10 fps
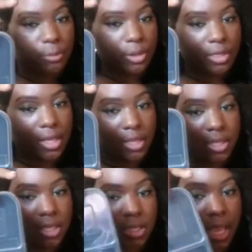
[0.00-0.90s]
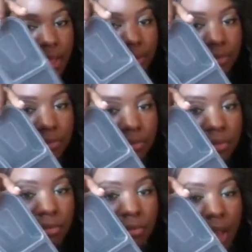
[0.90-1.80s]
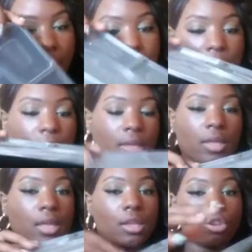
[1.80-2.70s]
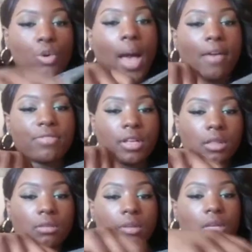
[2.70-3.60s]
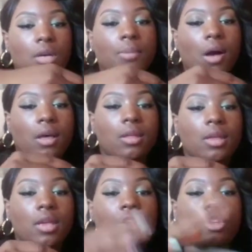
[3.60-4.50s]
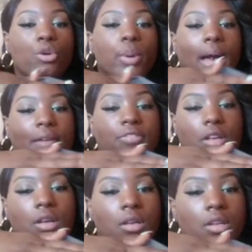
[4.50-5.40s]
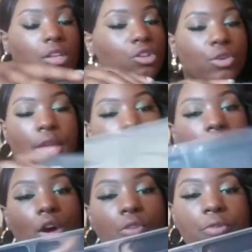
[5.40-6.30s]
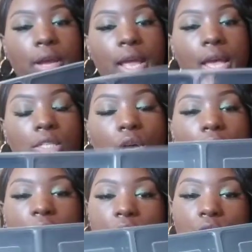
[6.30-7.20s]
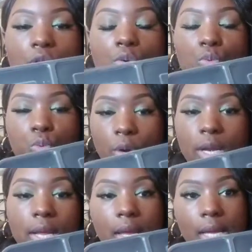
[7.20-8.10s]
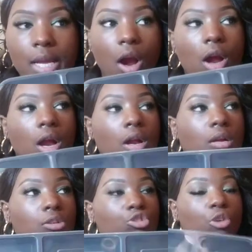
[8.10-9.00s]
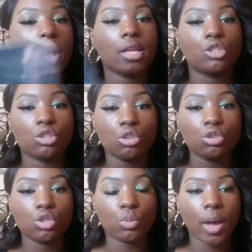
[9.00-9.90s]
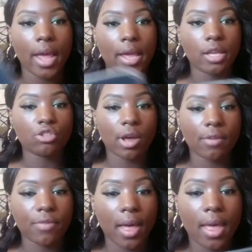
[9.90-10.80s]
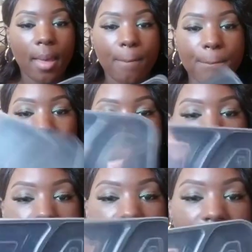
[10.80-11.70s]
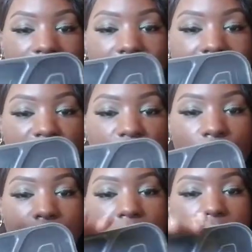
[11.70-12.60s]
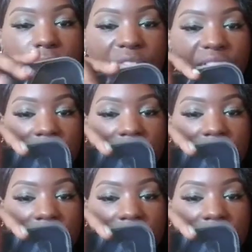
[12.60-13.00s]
with this container. I mean, you have to, come on. You can't overeat. So if you really are trying to lose the weight and trying to make this your meal for the